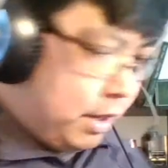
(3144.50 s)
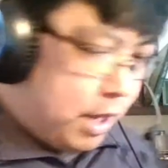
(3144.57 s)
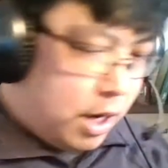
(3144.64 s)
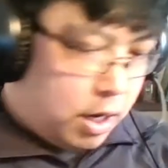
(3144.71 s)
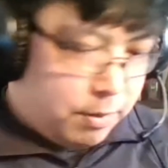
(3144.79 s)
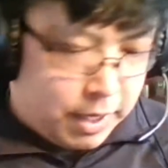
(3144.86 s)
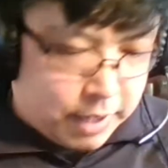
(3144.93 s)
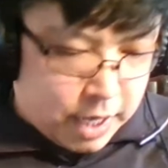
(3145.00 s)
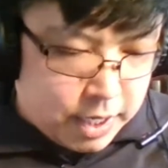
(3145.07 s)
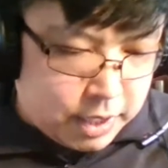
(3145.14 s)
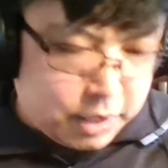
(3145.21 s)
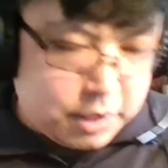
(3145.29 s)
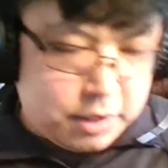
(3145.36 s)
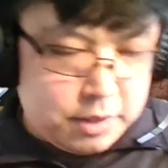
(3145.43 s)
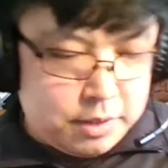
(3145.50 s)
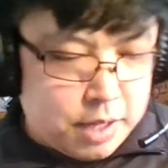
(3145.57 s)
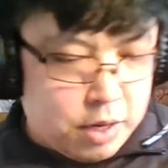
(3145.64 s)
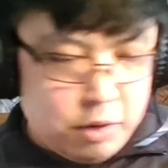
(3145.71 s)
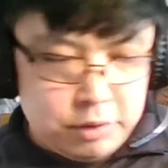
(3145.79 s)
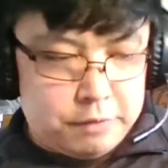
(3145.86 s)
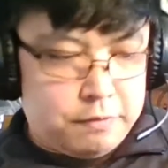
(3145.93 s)
they are magnetic. They
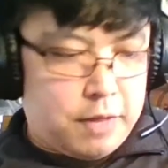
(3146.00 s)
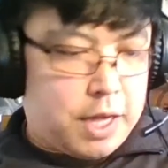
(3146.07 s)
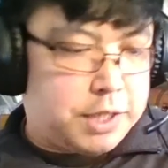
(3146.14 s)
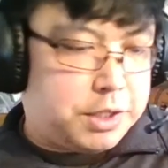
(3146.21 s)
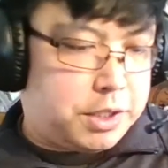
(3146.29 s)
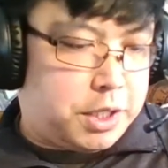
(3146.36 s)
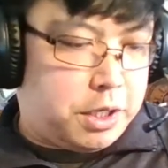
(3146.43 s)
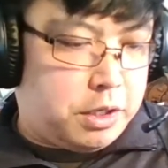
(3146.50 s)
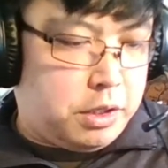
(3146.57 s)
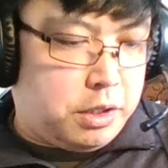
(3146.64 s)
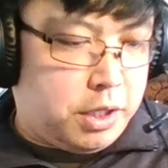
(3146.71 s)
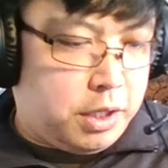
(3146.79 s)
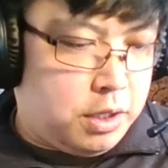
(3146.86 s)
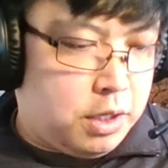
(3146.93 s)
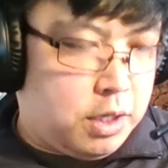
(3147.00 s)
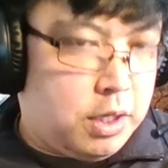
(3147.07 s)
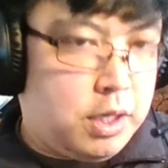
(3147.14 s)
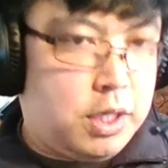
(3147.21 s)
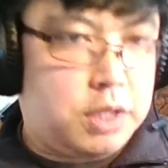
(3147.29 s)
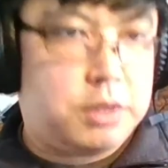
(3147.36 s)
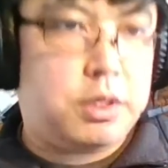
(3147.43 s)
hold your fly securely.
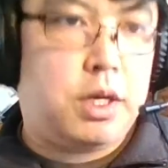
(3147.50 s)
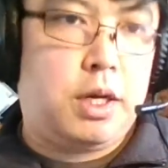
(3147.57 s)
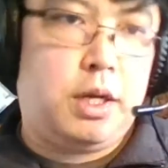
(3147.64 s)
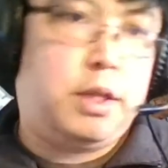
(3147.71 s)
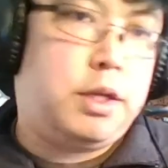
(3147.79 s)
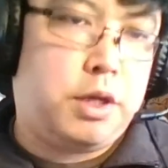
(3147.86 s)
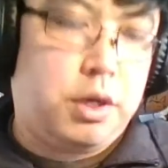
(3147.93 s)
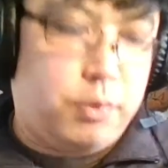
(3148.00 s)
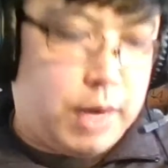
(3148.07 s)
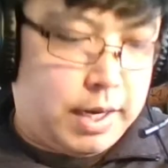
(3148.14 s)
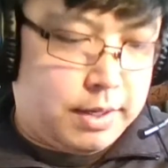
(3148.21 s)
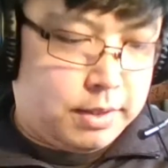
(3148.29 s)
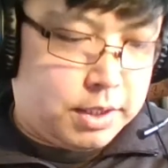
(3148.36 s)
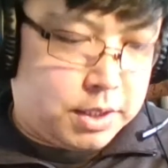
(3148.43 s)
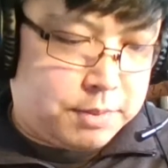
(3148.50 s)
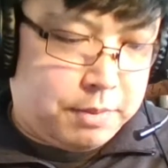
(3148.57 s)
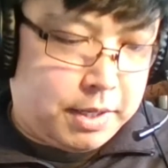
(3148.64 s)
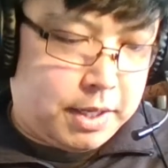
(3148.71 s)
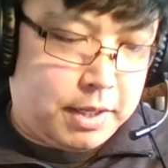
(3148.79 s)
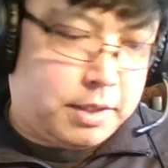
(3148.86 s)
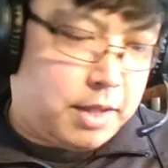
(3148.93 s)
They're a good way to
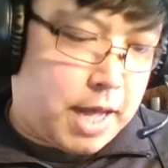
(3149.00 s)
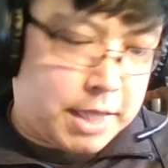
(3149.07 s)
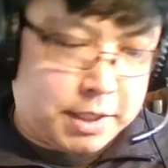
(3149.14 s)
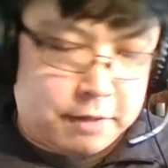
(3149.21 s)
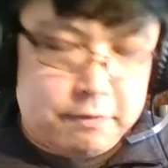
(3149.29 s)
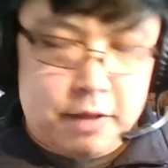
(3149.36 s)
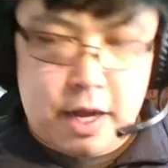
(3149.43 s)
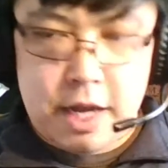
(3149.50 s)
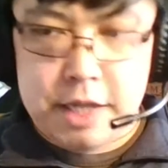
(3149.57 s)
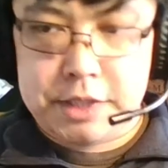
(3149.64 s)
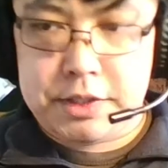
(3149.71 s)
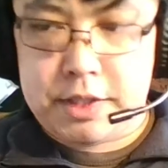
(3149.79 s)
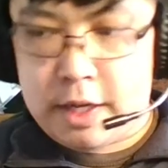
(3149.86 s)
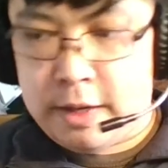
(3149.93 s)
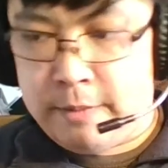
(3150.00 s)
display classic flies.